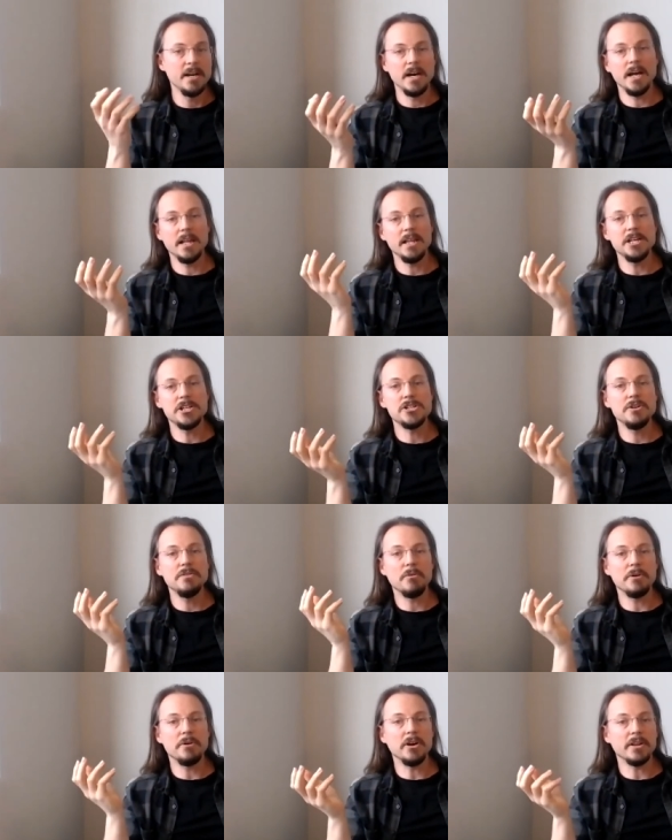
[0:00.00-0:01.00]
at least you've
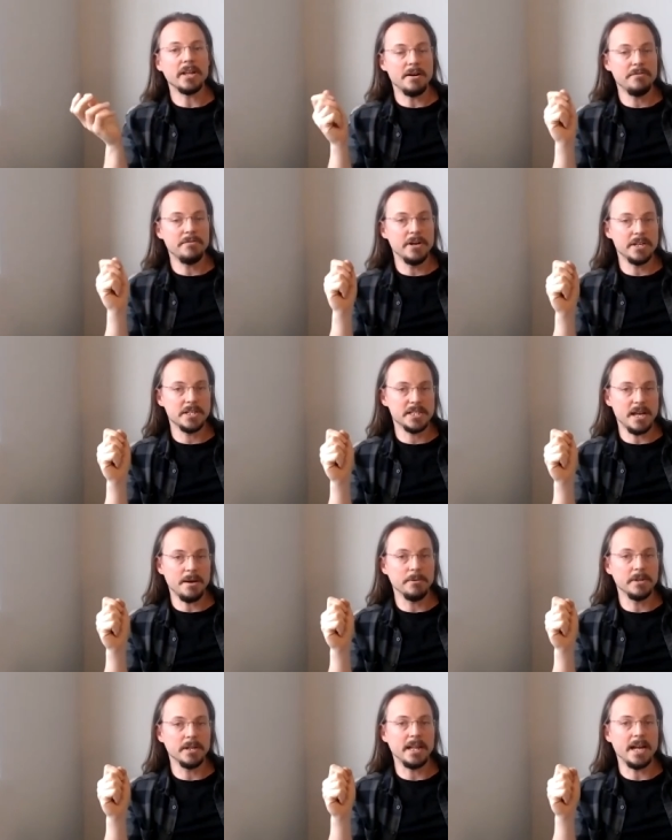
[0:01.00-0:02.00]
already got that first step
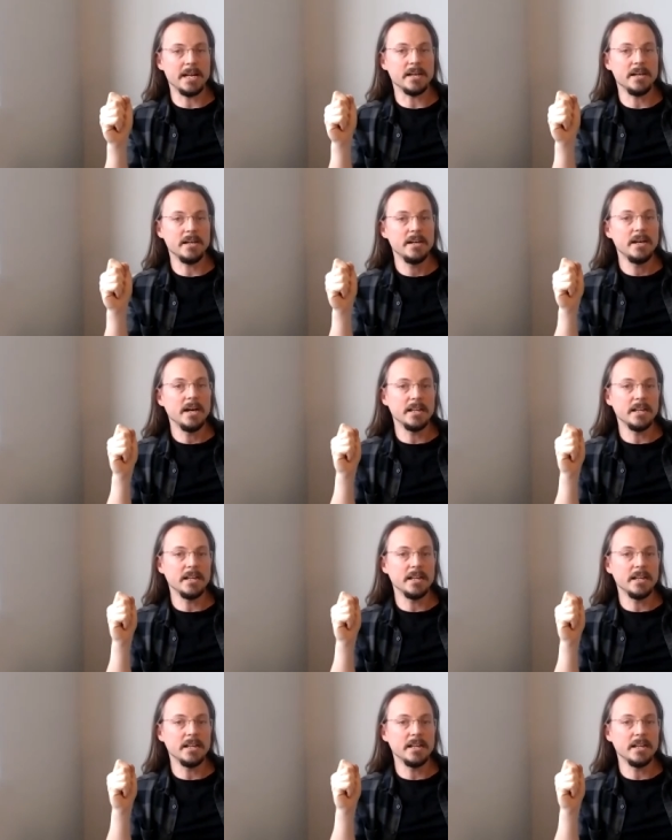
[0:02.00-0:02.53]
on the ladder,